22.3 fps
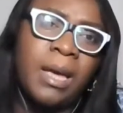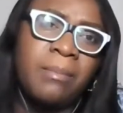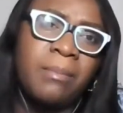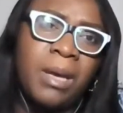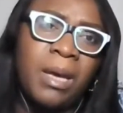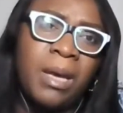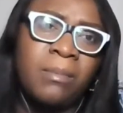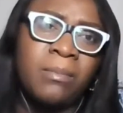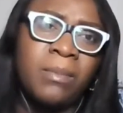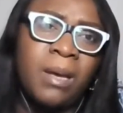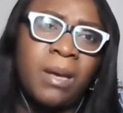
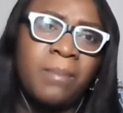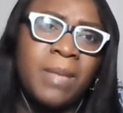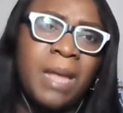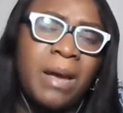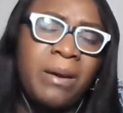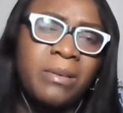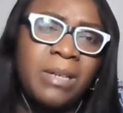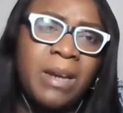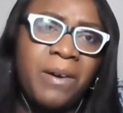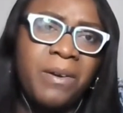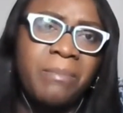
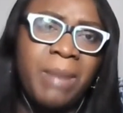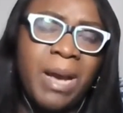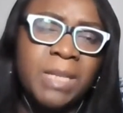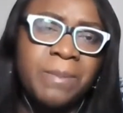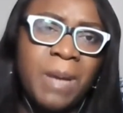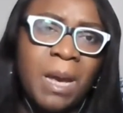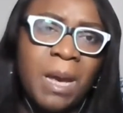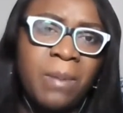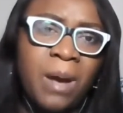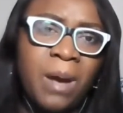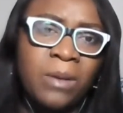that
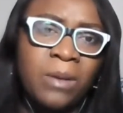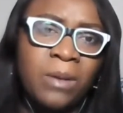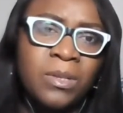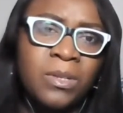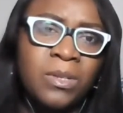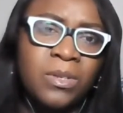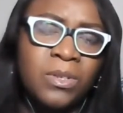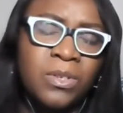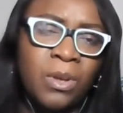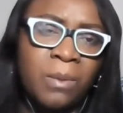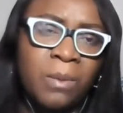reminds me about
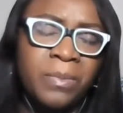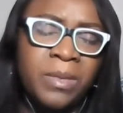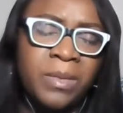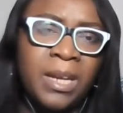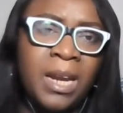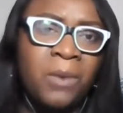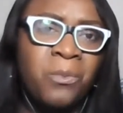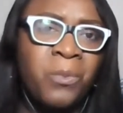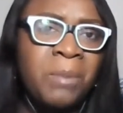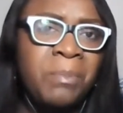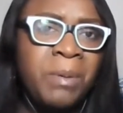
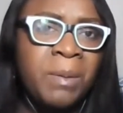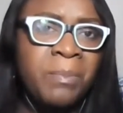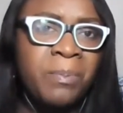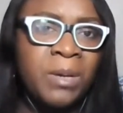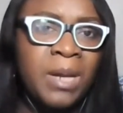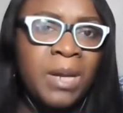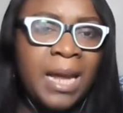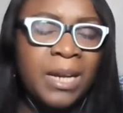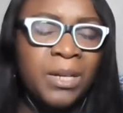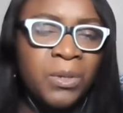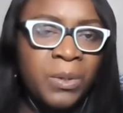something. And when
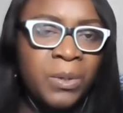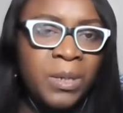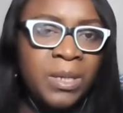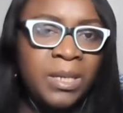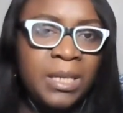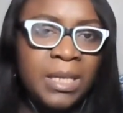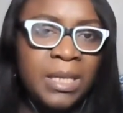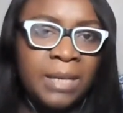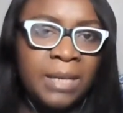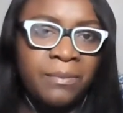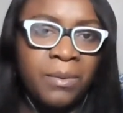people are
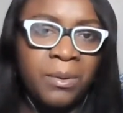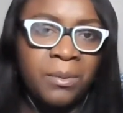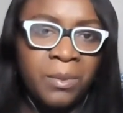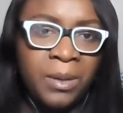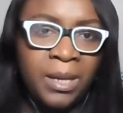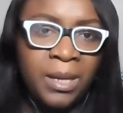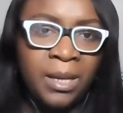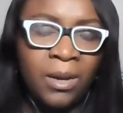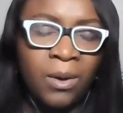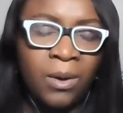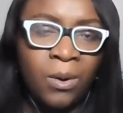doing
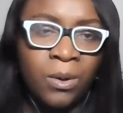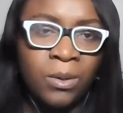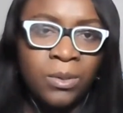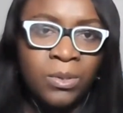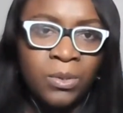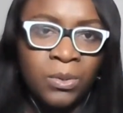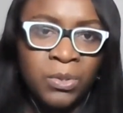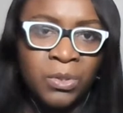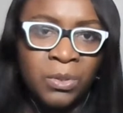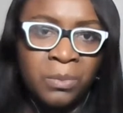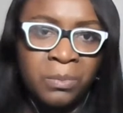giveaway on
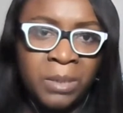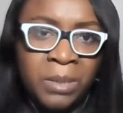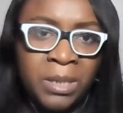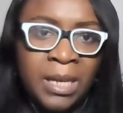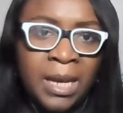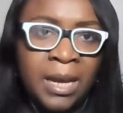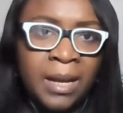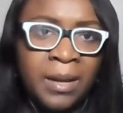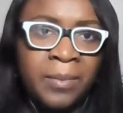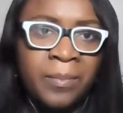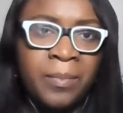social
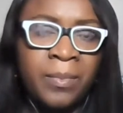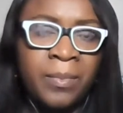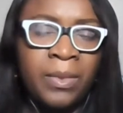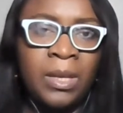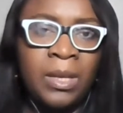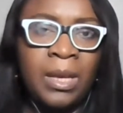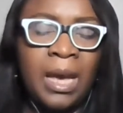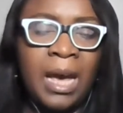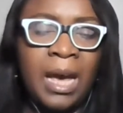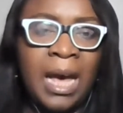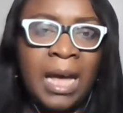media,
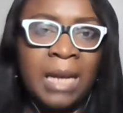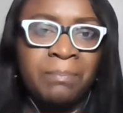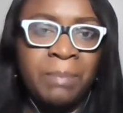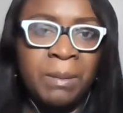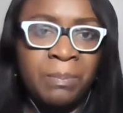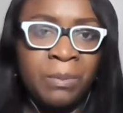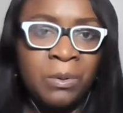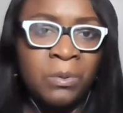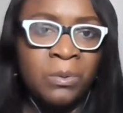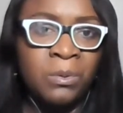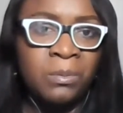and
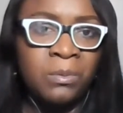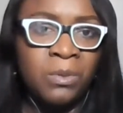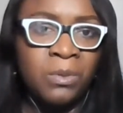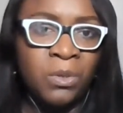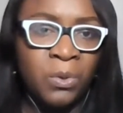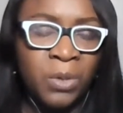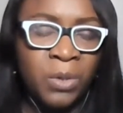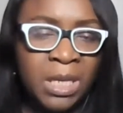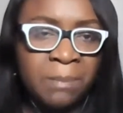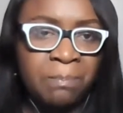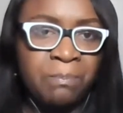people, you
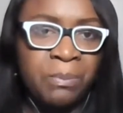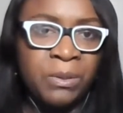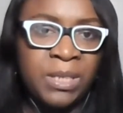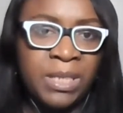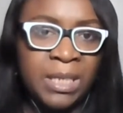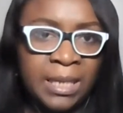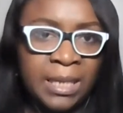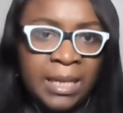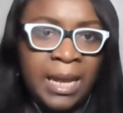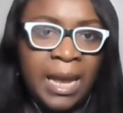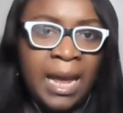know, keep
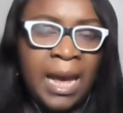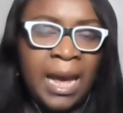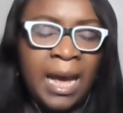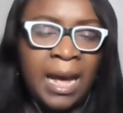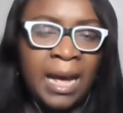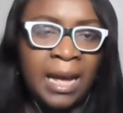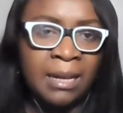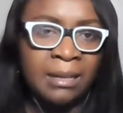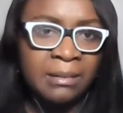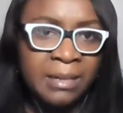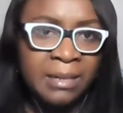putting
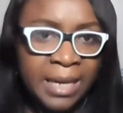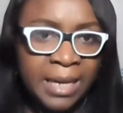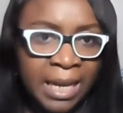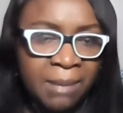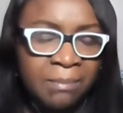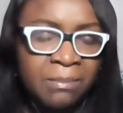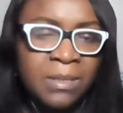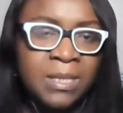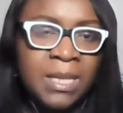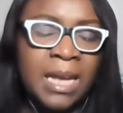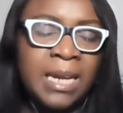their
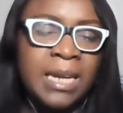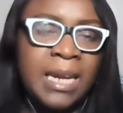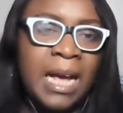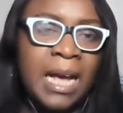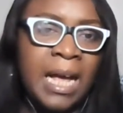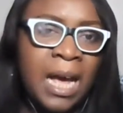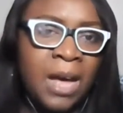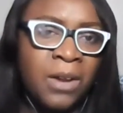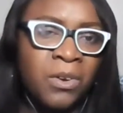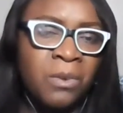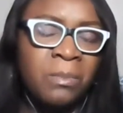names and their
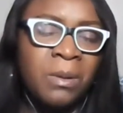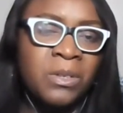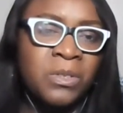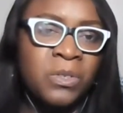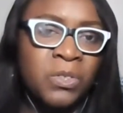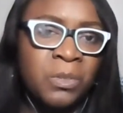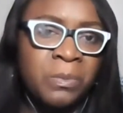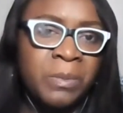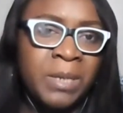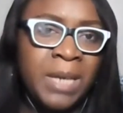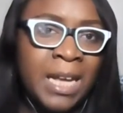account number on
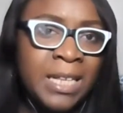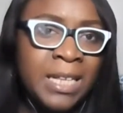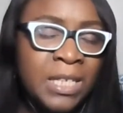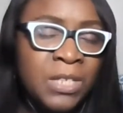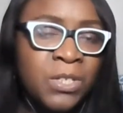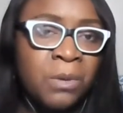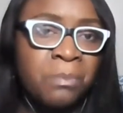social media, I see